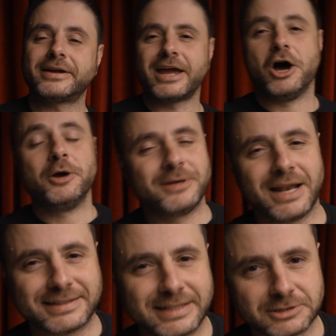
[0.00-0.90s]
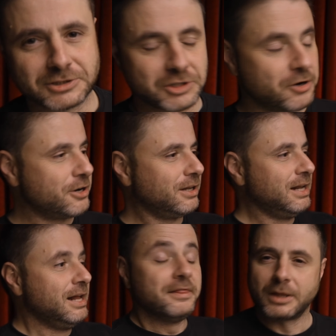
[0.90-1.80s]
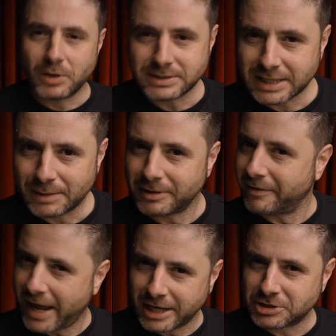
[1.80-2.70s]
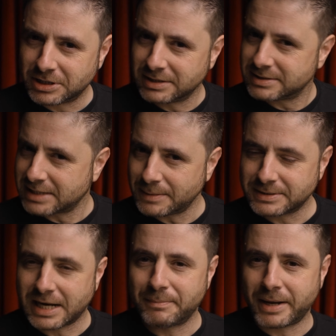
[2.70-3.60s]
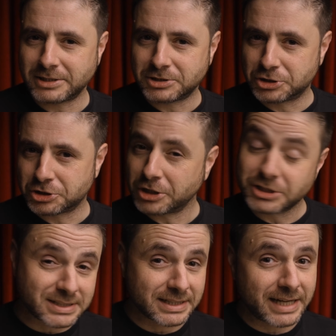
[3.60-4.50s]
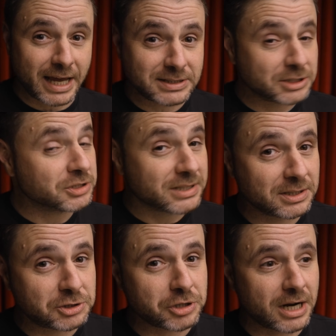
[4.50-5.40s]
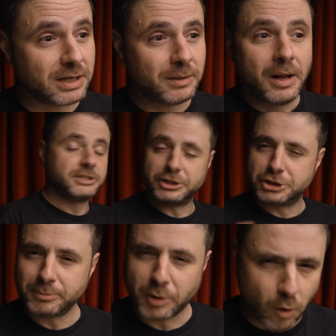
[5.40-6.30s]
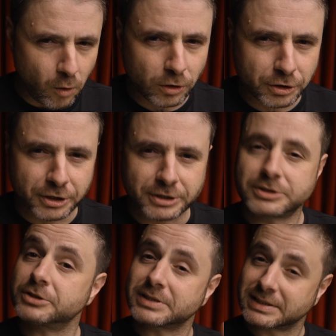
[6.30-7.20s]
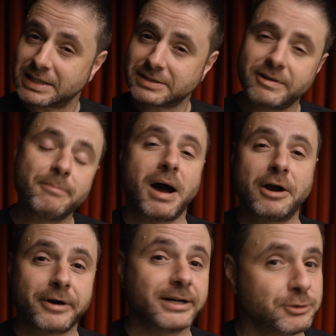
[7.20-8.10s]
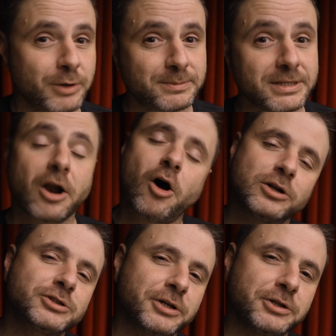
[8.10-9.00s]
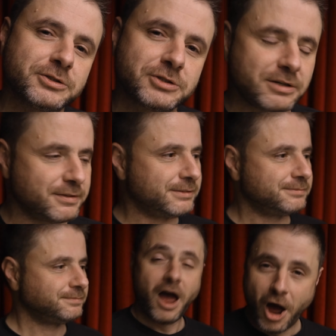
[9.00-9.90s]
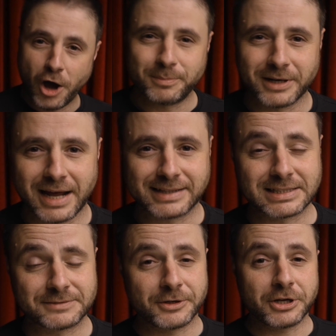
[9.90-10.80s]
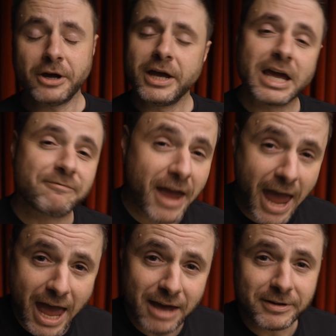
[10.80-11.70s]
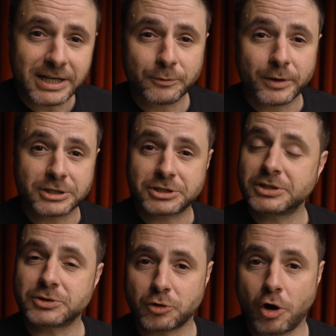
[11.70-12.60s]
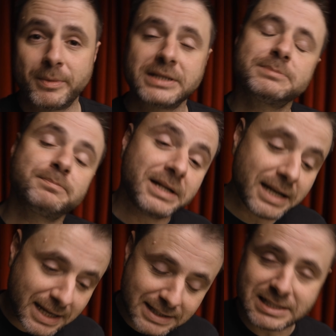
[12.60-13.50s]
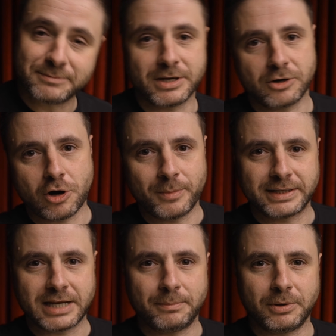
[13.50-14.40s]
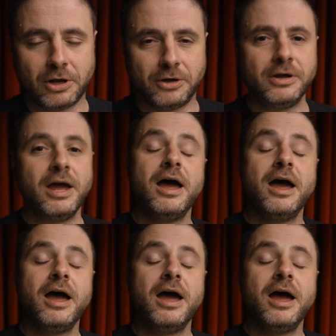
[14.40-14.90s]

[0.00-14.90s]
Okay, I hope you liked that tutorial. There was a couple of extra little steps that I managed to show just in case that you did struggle. So you should be all good to successfully migrate your website onto a new server. Hope you liked this video. If you have any questions or comments, please leave me a comment down below.